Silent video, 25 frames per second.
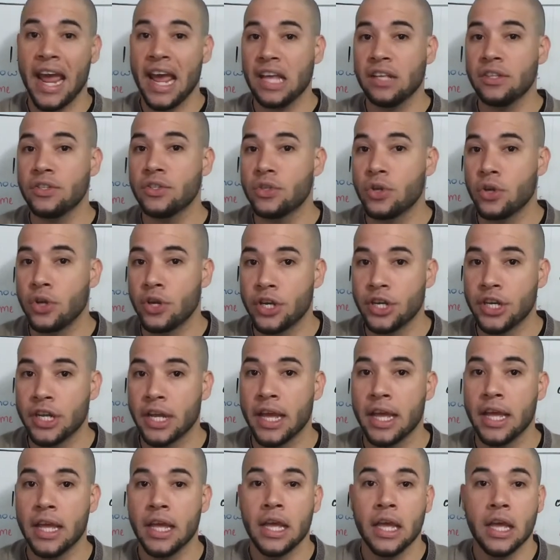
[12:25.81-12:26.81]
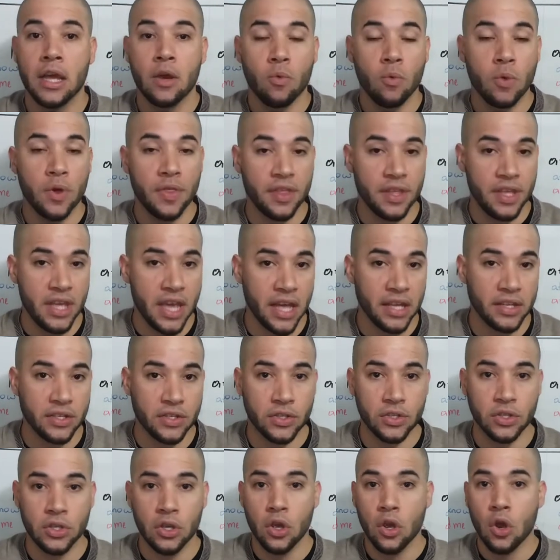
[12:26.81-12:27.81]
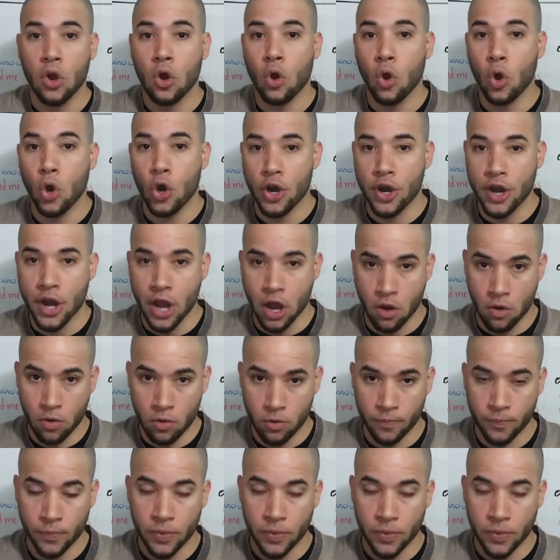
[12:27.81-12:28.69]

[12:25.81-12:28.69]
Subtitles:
answered with yes or no.